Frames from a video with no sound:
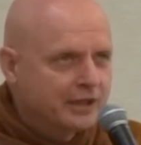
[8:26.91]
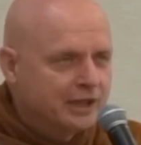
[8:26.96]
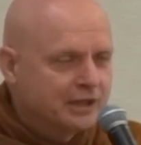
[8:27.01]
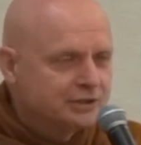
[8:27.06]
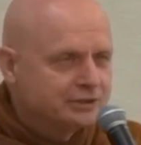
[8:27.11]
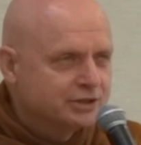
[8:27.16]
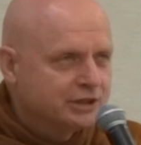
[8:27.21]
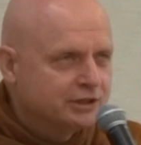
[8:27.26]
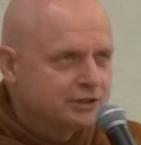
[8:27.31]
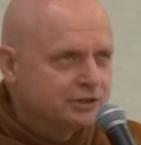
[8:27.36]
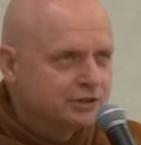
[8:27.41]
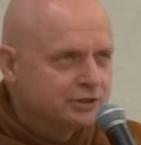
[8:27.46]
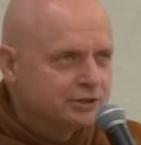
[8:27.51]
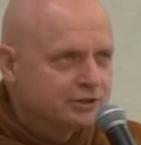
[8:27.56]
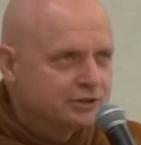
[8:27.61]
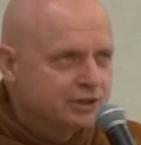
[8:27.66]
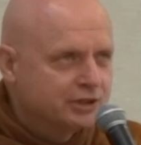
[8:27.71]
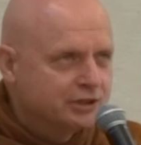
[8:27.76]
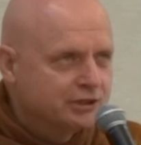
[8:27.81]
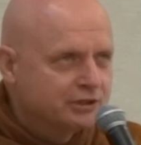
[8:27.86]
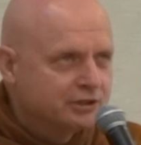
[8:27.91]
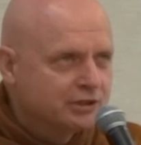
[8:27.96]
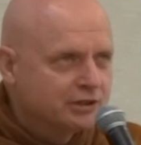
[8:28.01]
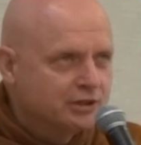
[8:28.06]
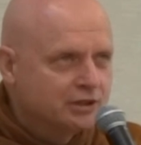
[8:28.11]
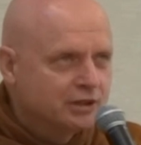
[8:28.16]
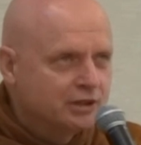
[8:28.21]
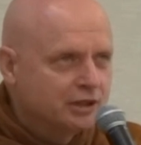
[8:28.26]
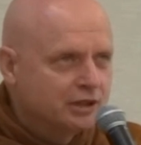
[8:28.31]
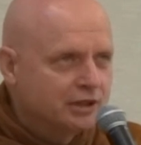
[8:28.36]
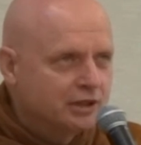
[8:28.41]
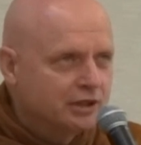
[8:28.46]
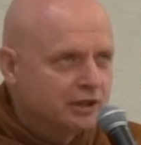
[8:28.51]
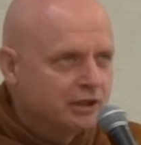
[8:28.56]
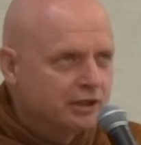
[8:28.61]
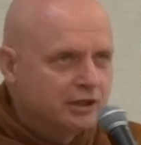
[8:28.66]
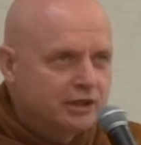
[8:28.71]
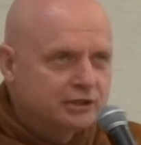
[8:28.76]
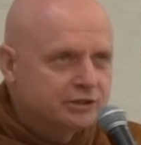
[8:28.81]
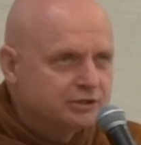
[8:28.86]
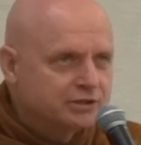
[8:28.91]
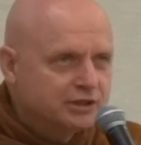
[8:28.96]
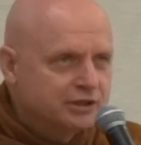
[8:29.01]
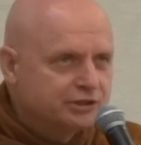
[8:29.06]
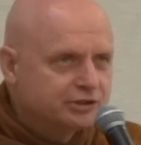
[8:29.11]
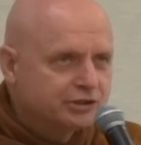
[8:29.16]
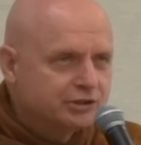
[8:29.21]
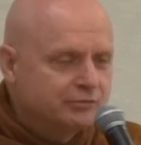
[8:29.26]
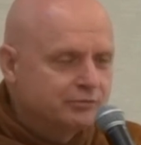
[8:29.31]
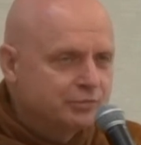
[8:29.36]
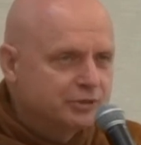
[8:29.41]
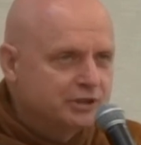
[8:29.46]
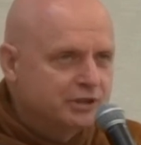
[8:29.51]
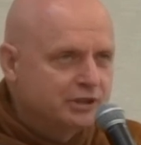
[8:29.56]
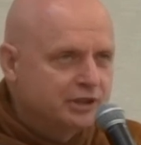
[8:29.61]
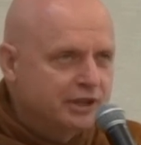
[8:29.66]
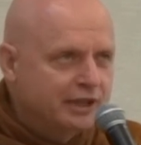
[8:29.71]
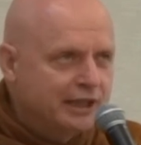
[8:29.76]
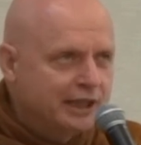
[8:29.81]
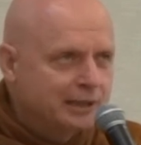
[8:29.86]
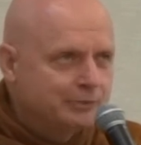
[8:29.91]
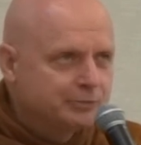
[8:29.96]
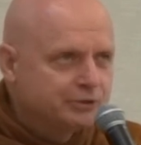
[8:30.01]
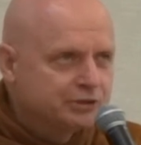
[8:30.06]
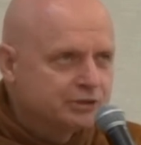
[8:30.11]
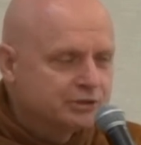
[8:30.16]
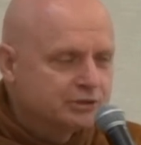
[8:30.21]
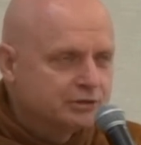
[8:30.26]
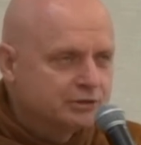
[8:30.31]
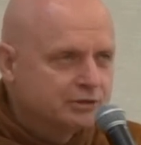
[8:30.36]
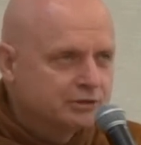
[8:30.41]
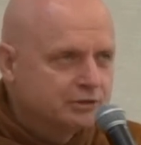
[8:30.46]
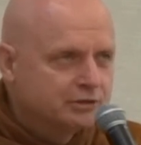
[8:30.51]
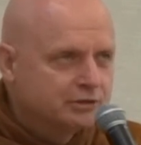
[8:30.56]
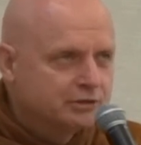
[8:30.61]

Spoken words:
etc., etc. It's completely absent.